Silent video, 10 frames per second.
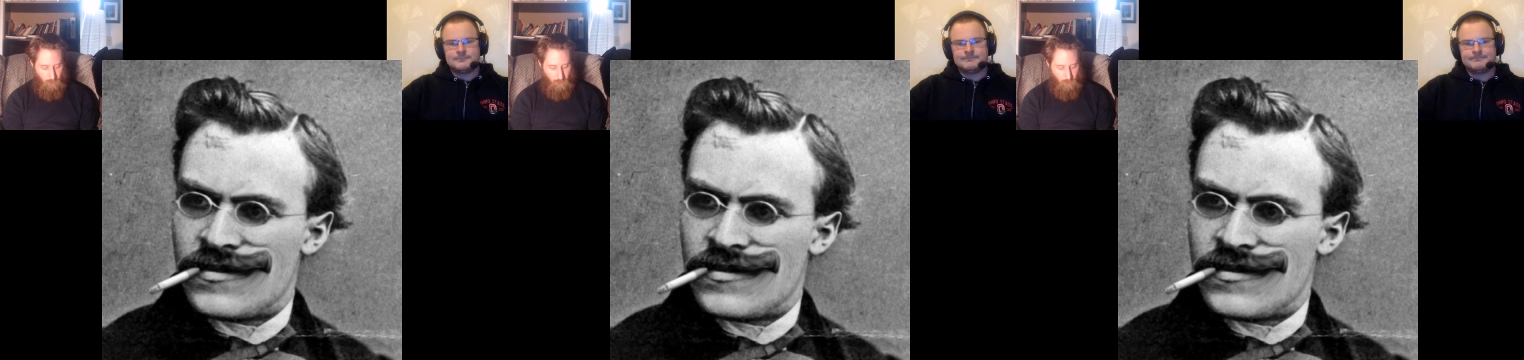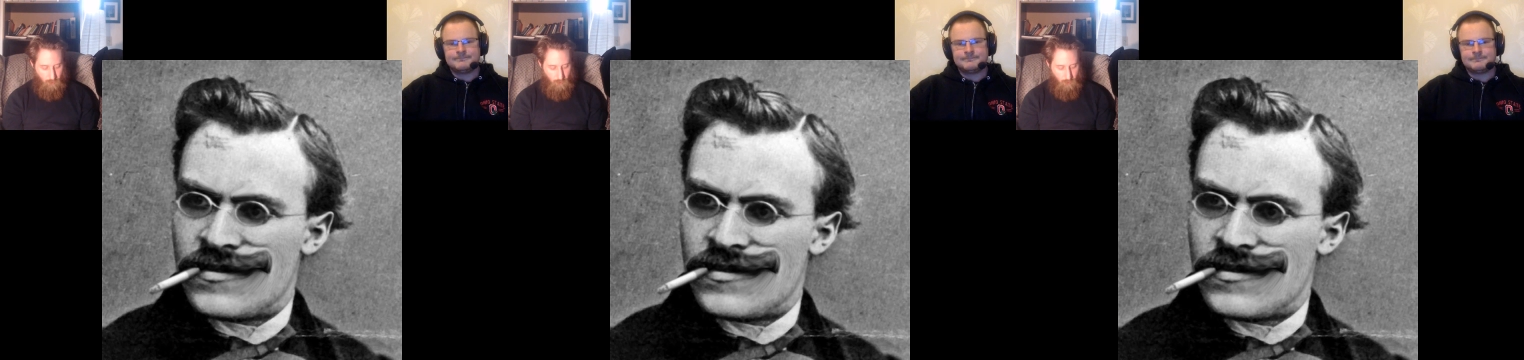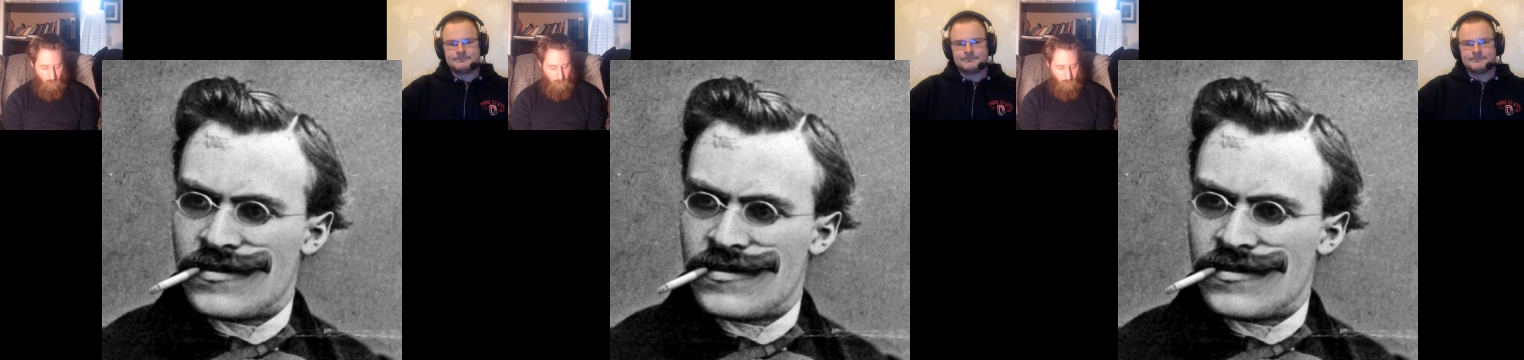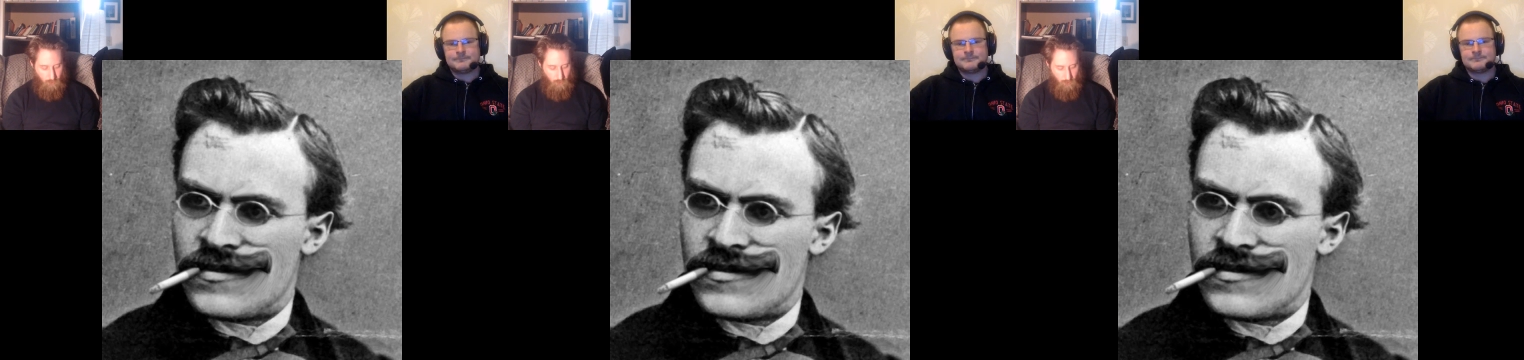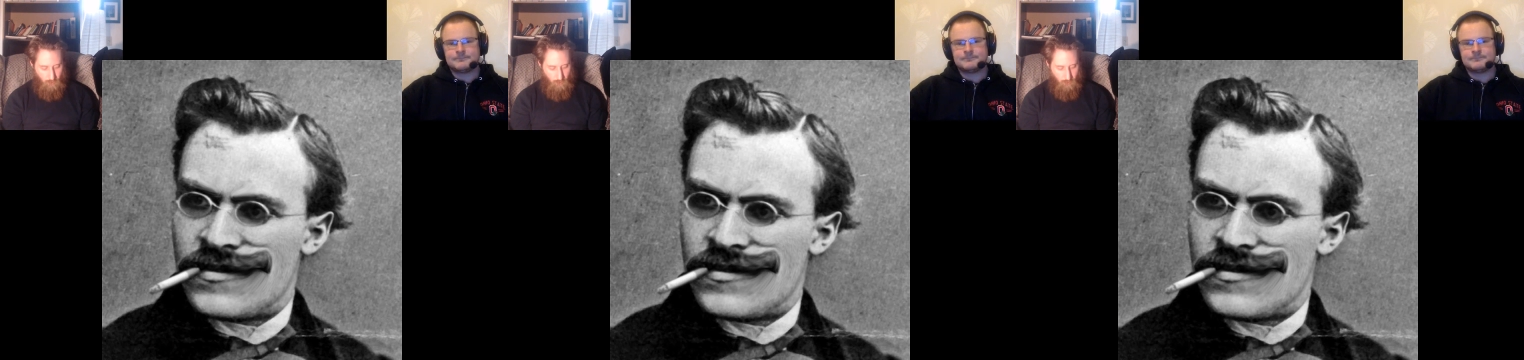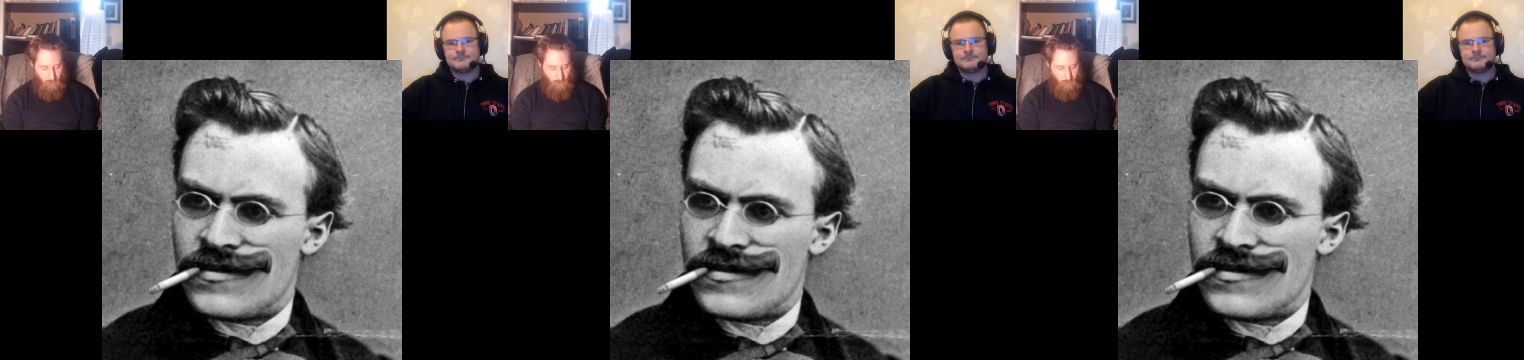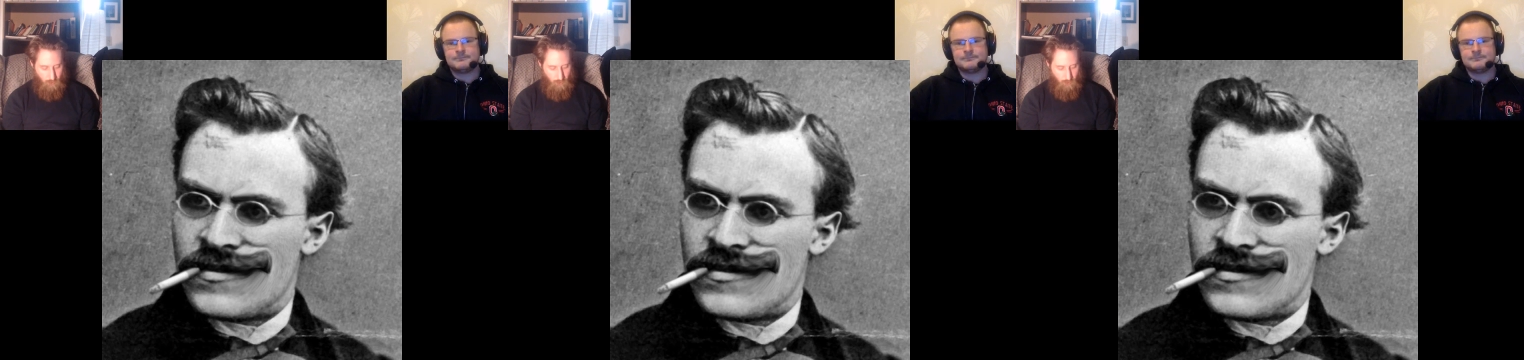
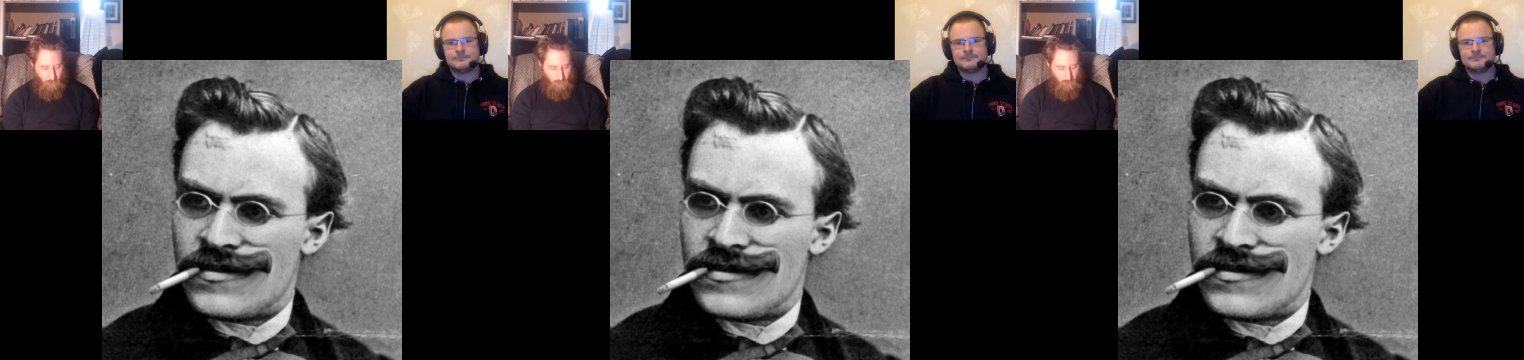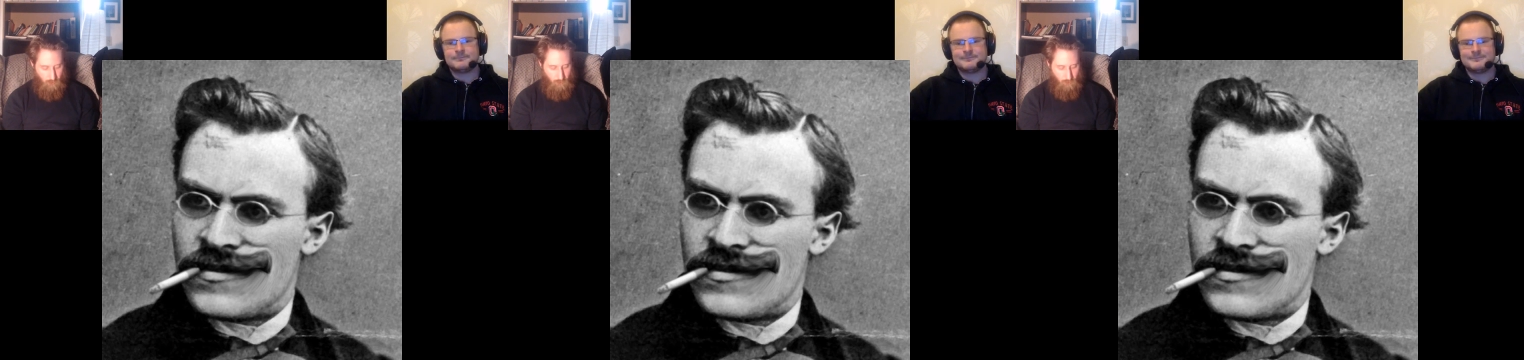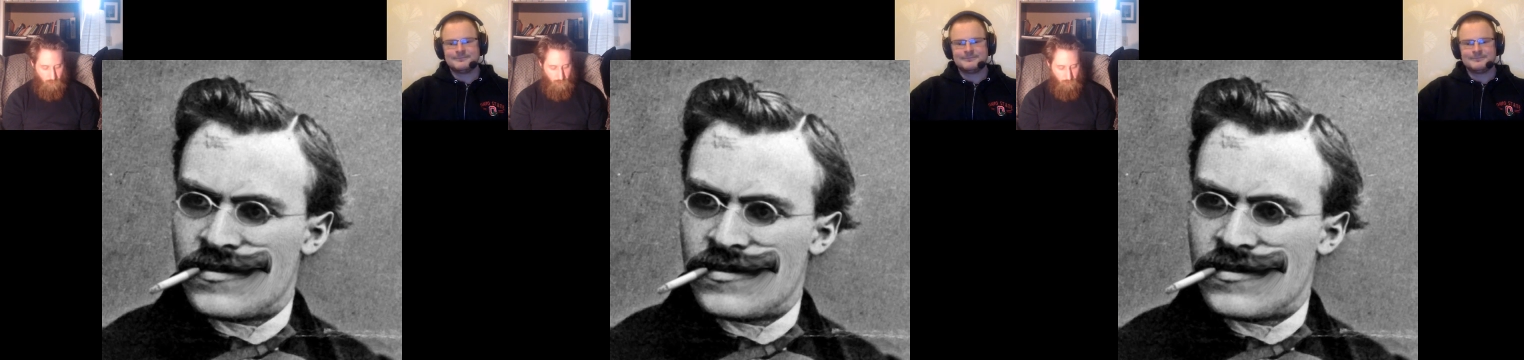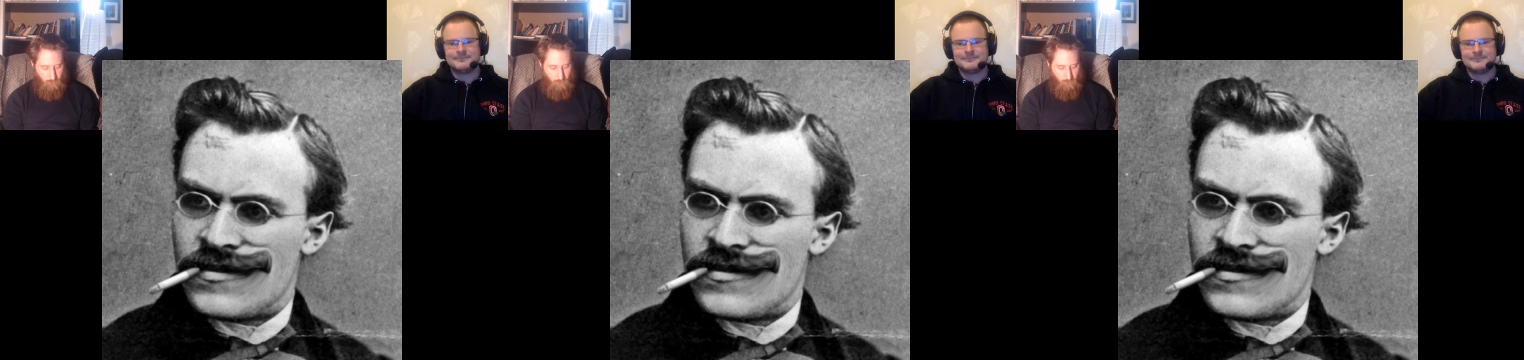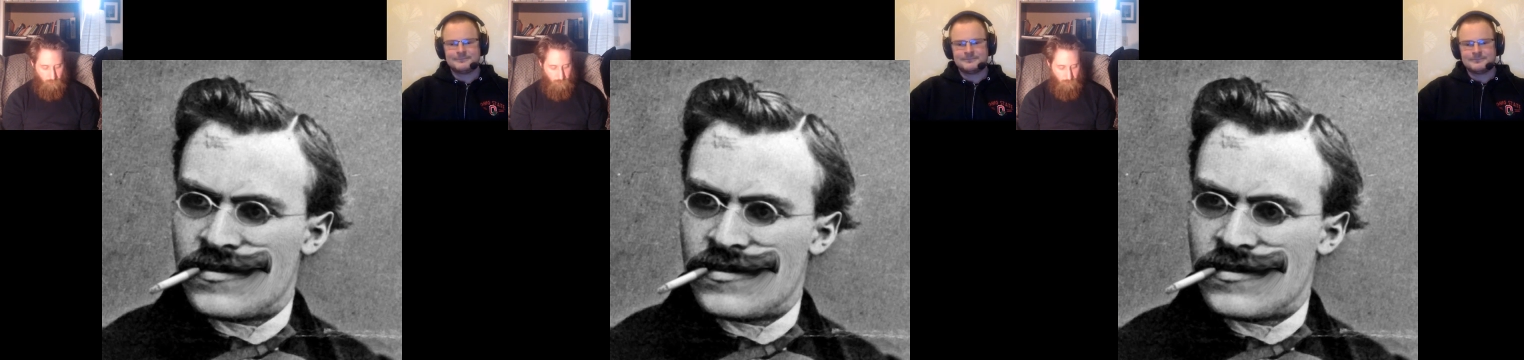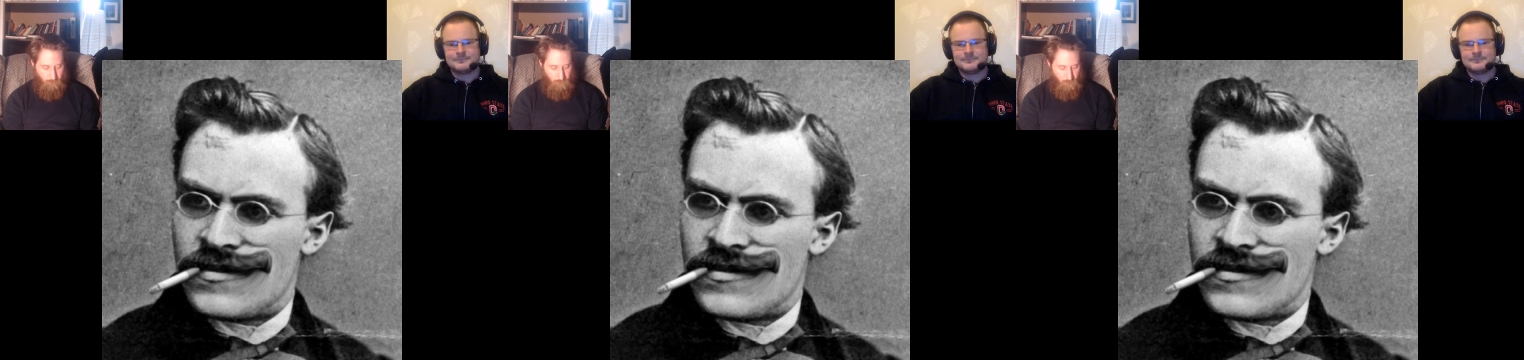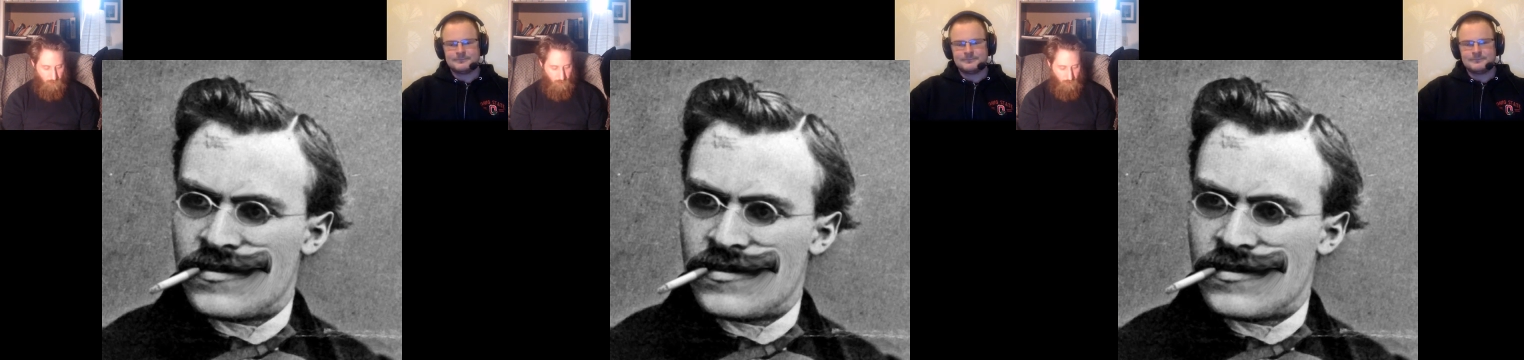
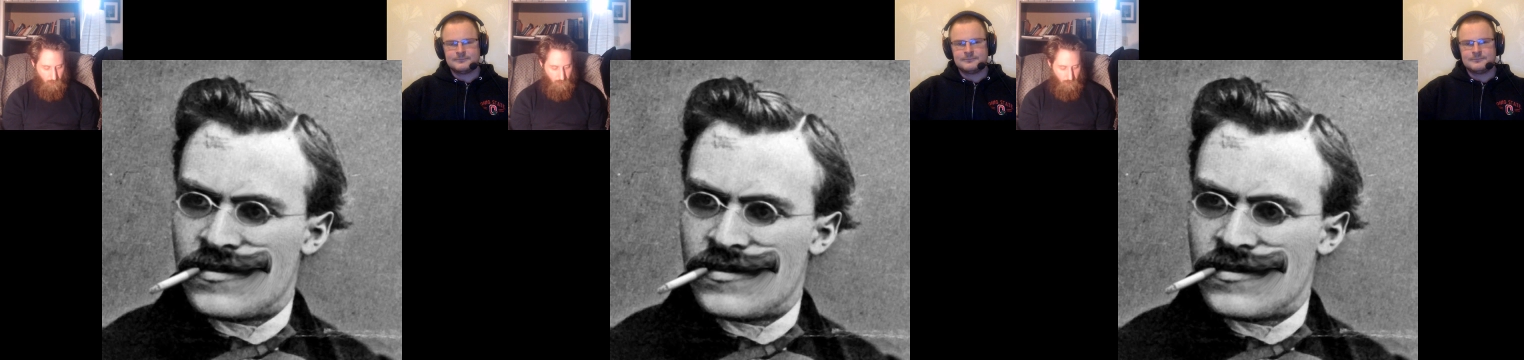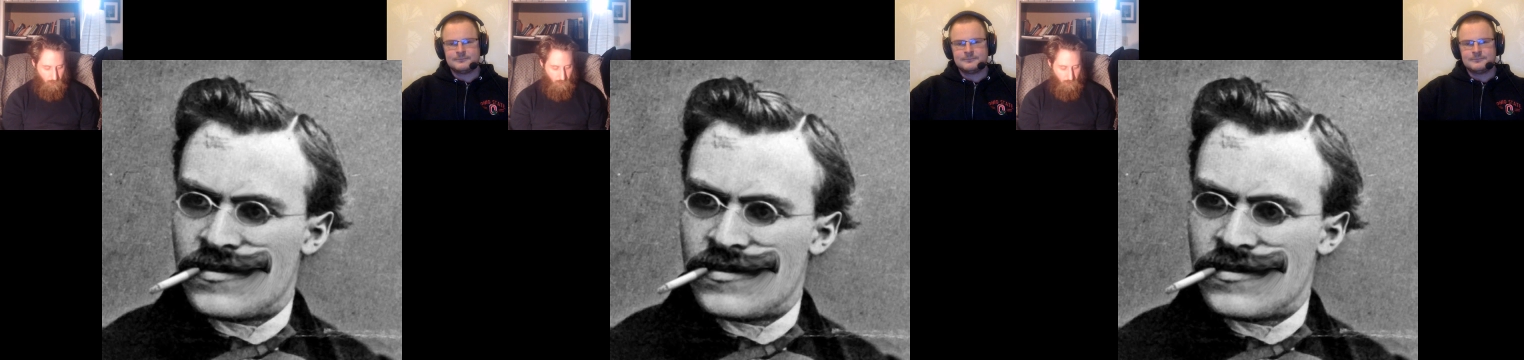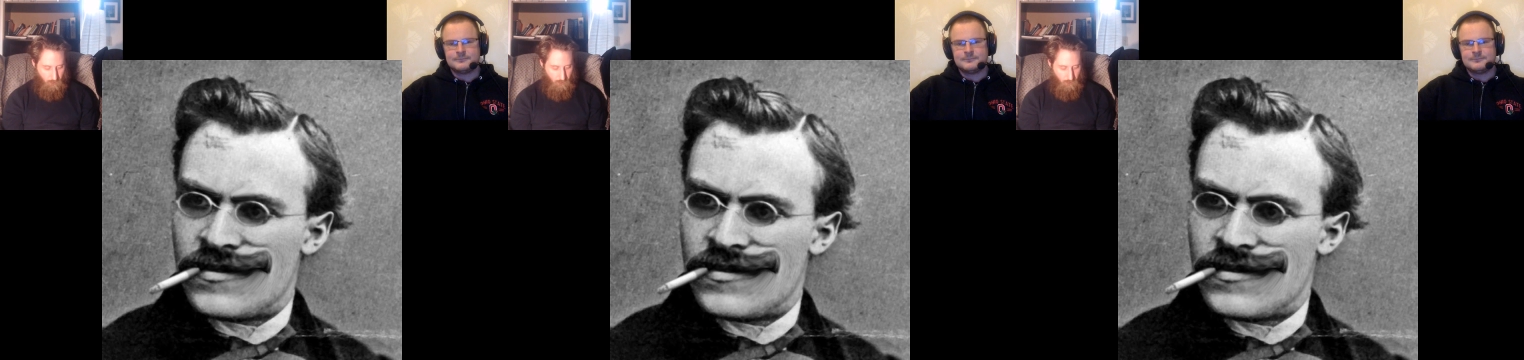(silence)